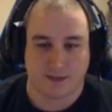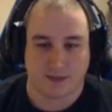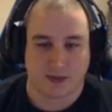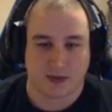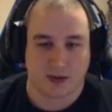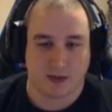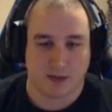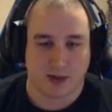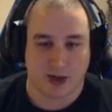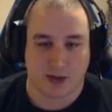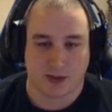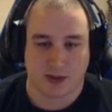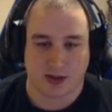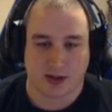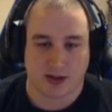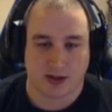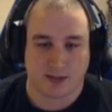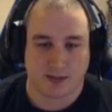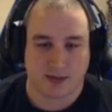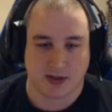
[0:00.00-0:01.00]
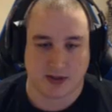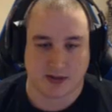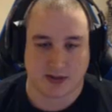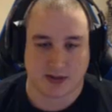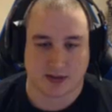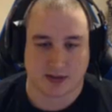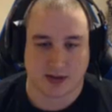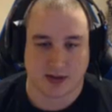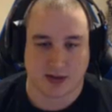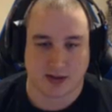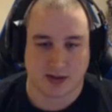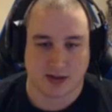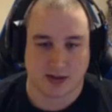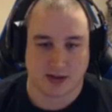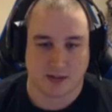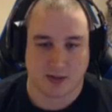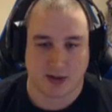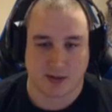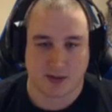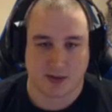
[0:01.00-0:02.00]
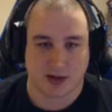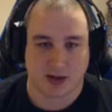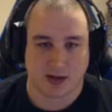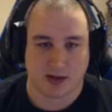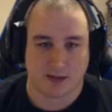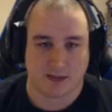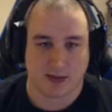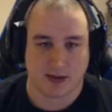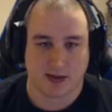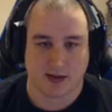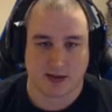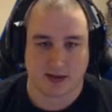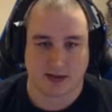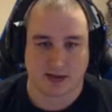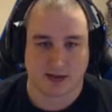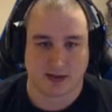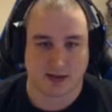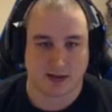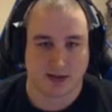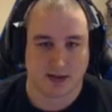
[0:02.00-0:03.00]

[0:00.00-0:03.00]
you might want to keep these three. You might want to keep this.